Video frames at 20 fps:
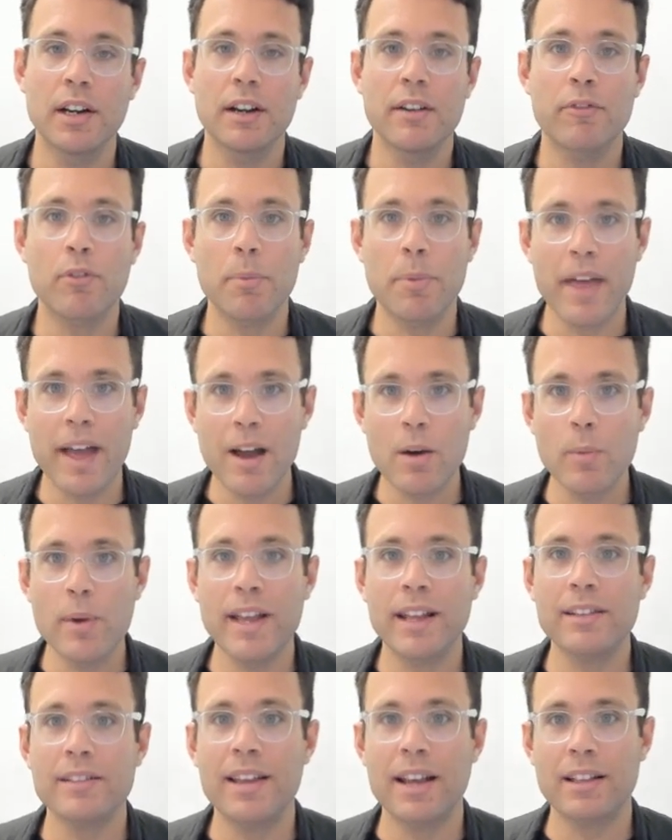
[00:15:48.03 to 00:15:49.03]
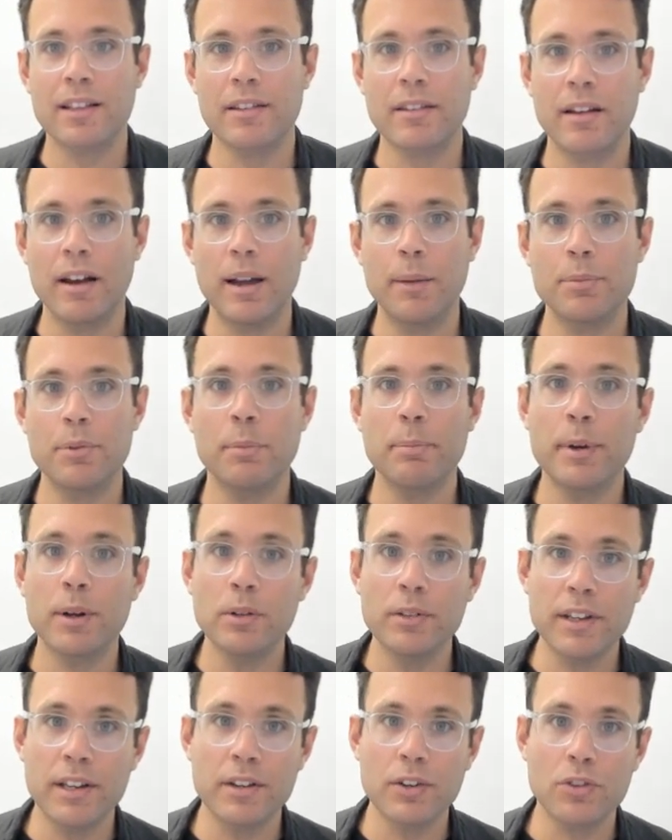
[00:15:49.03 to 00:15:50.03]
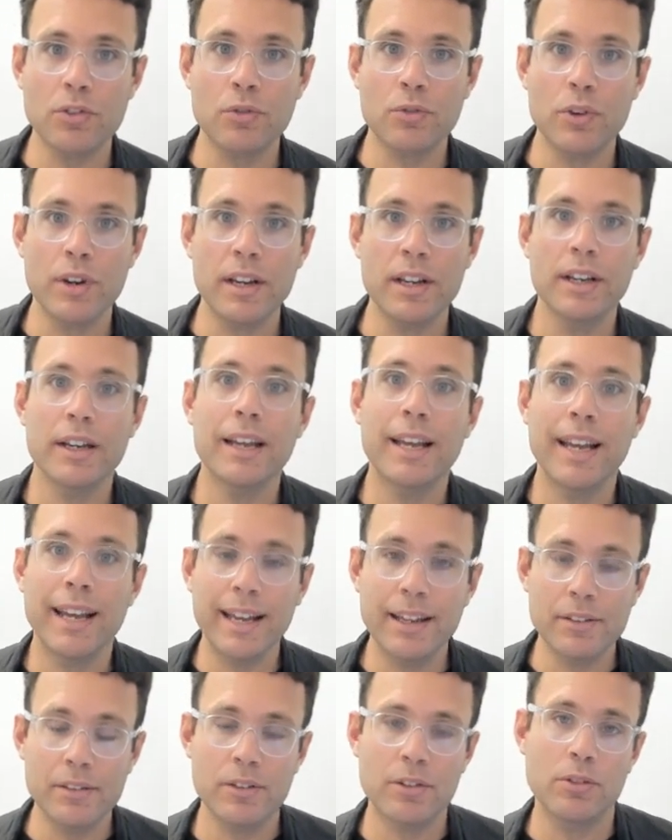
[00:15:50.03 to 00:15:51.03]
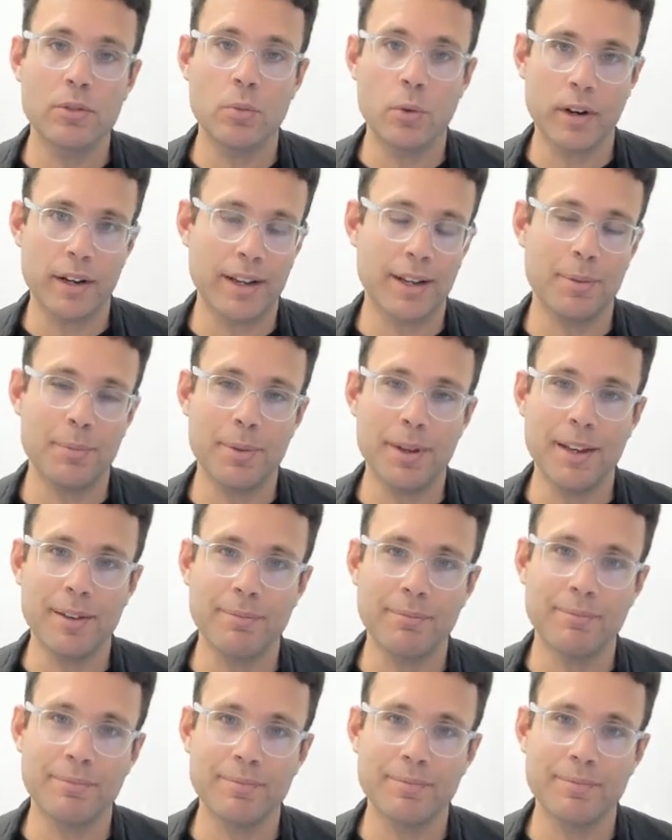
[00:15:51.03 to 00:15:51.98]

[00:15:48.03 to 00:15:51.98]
From there, we can take the time to build the industry into what it can be.